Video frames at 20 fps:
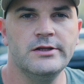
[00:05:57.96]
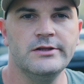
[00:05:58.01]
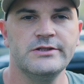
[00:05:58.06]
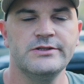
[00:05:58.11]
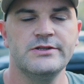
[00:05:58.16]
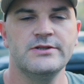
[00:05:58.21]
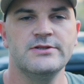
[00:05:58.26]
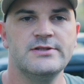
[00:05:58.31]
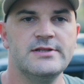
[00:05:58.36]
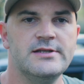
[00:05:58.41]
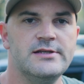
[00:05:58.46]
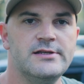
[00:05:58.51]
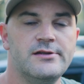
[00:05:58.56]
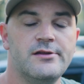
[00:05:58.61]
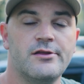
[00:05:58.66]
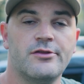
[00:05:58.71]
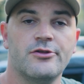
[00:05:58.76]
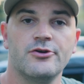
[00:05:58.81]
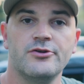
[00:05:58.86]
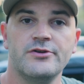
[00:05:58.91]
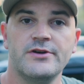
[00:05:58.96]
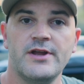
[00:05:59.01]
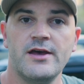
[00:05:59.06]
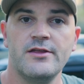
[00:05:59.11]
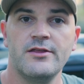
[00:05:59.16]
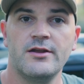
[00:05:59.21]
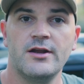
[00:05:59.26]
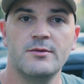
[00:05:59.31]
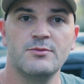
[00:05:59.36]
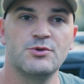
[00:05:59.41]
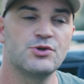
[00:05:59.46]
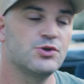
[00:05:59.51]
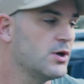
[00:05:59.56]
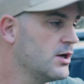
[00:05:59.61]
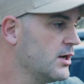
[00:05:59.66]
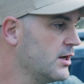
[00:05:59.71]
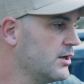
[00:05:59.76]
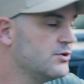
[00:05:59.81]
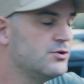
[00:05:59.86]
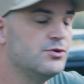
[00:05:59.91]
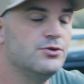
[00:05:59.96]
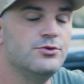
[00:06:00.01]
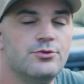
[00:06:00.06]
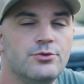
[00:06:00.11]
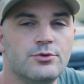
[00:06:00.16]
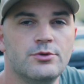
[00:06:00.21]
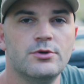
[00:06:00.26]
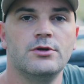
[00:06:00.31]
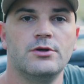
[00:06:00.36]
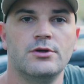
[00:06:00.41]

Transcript: This is the 3rd day that I'm trying to